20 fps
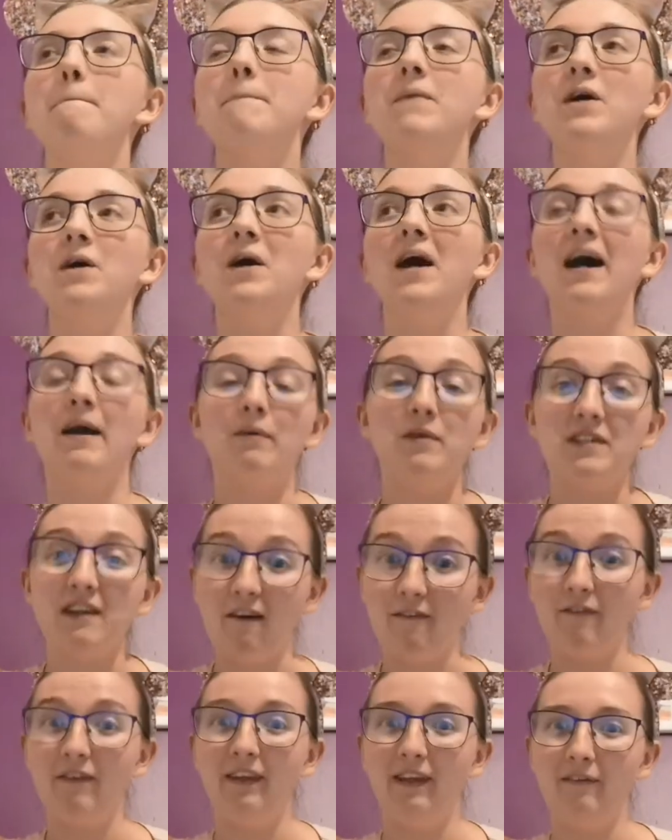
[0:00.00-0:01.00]
but I would
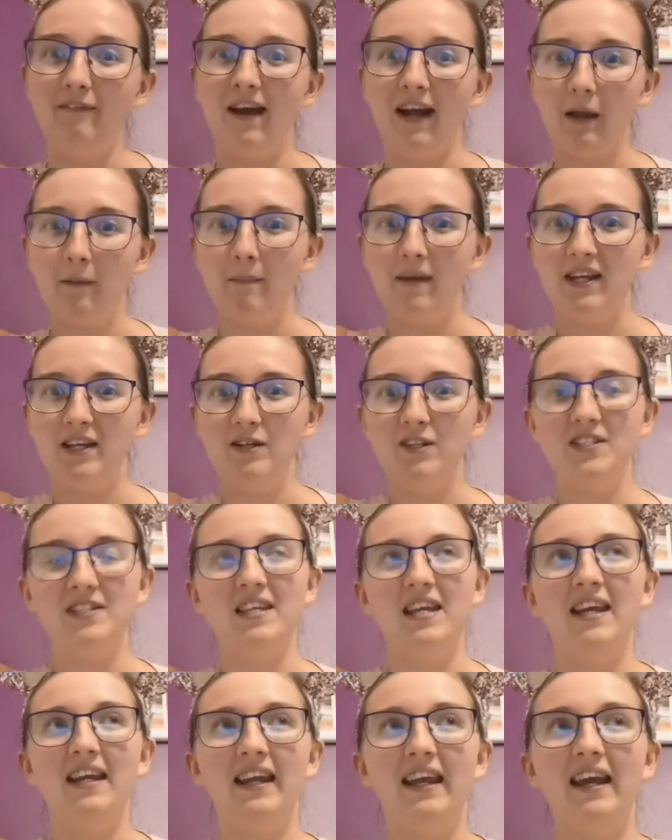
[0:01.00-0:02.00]
definitely recommend
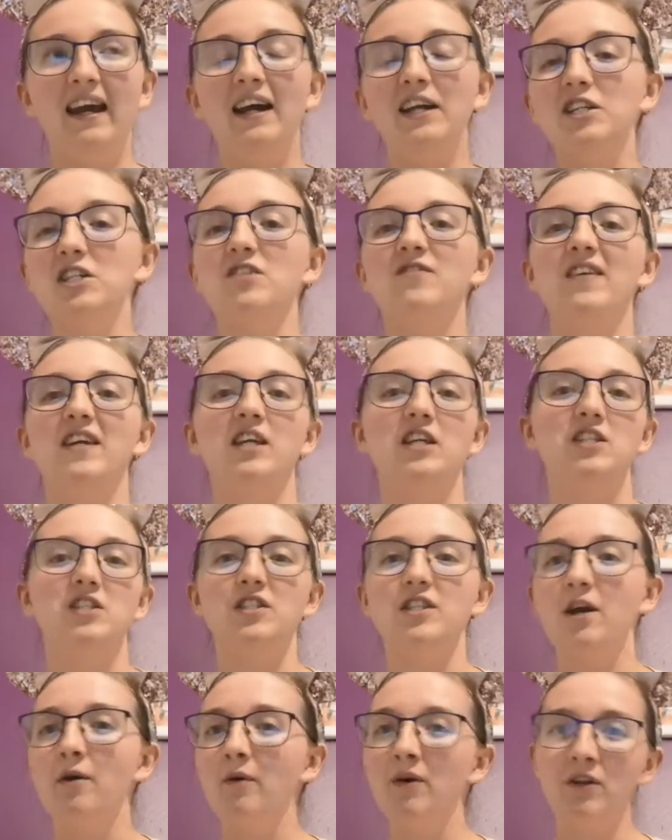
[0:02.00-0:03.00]
seeing it. I just think it's
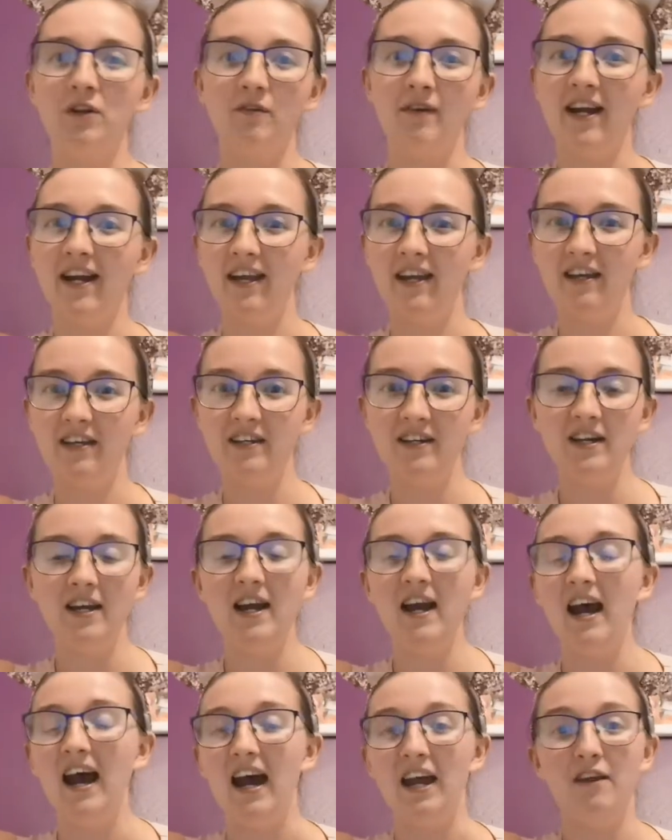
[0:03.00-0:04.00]
so underrated.
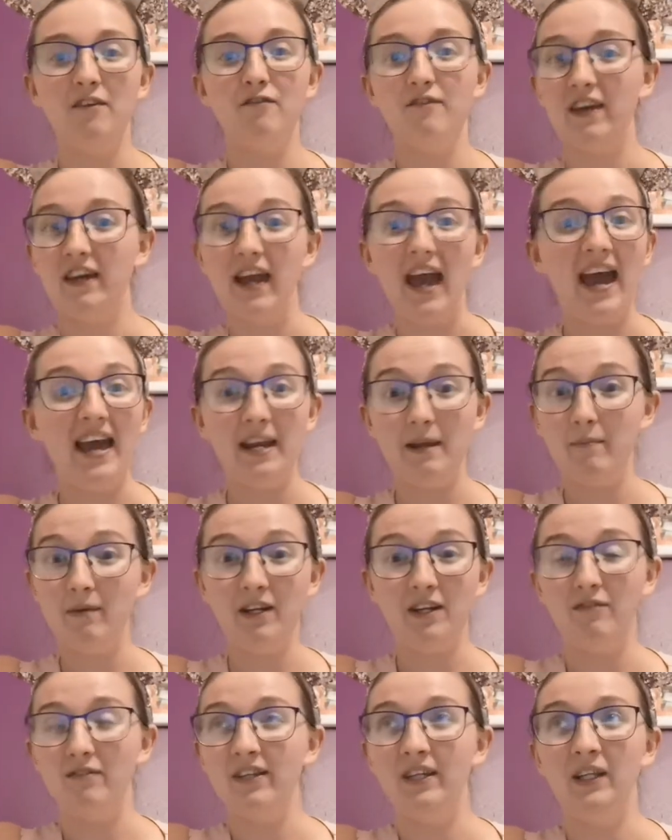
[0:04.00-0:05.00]
I don't think
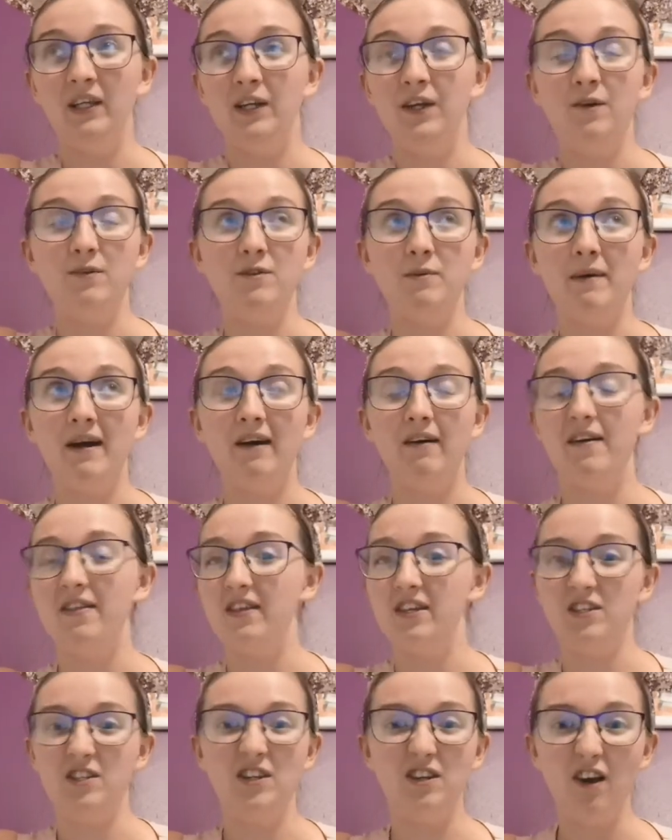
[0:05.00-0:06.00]
anybody really knows about it.
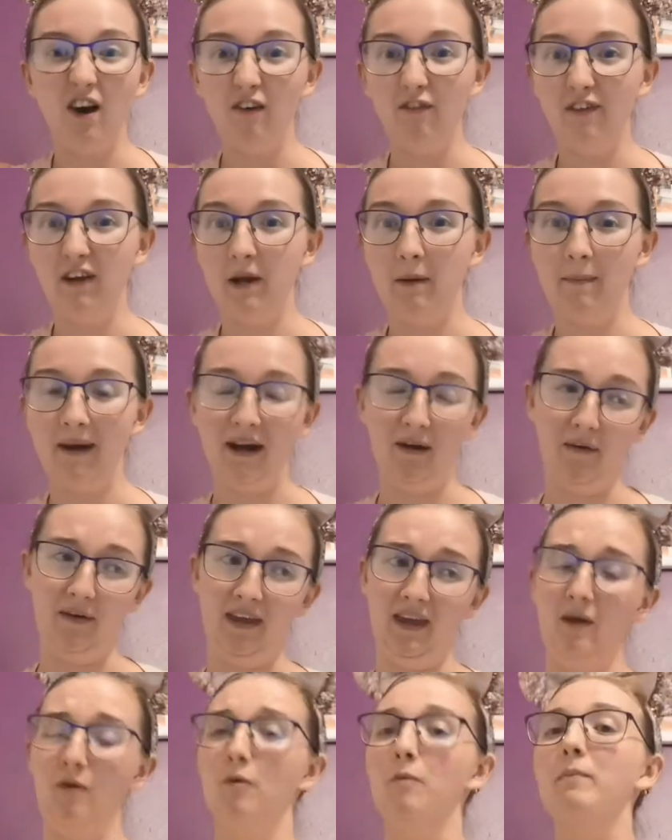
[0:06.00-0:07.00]
There's nothing about
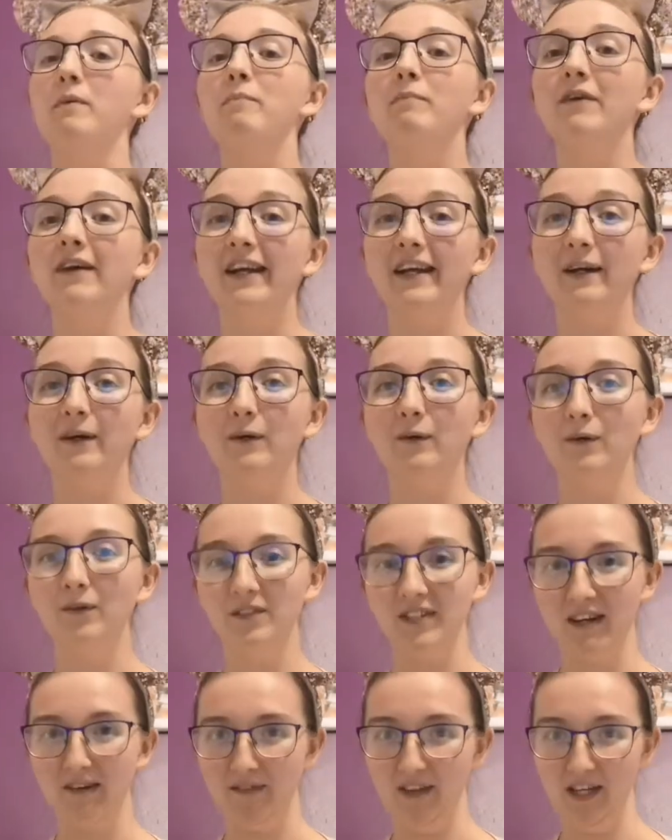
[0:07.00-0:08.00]
it. It would be pretty cool
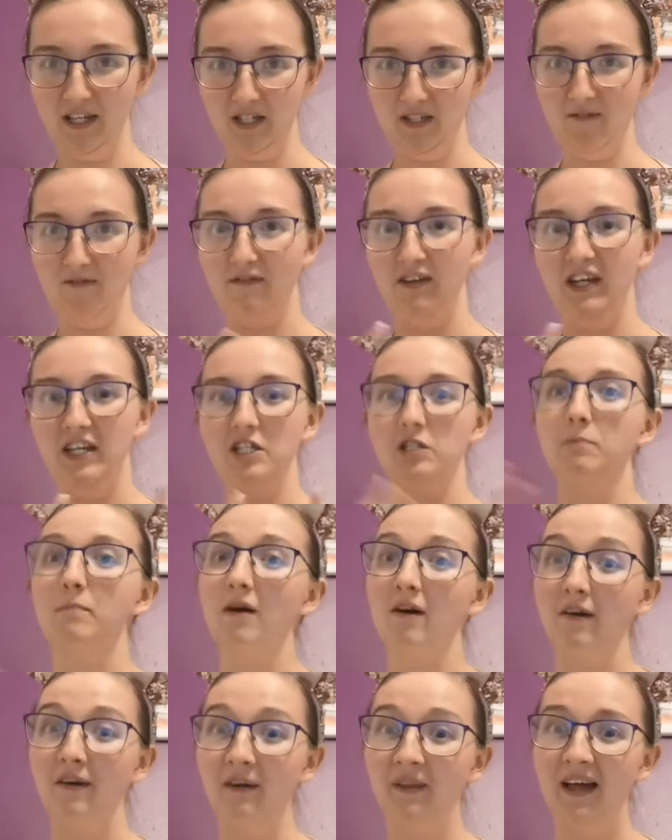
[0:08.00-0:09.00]
to have like something in
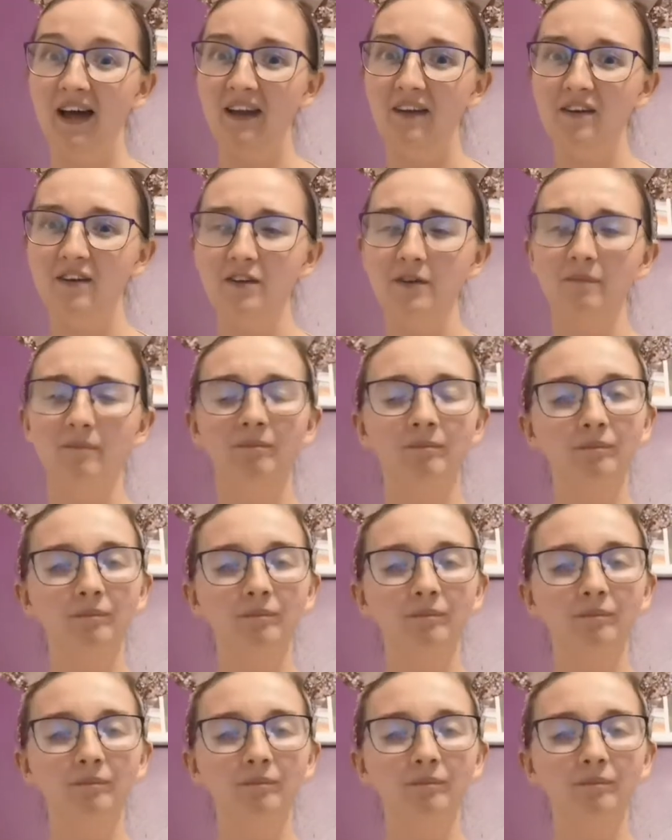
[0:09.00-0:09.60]
Tomorrowland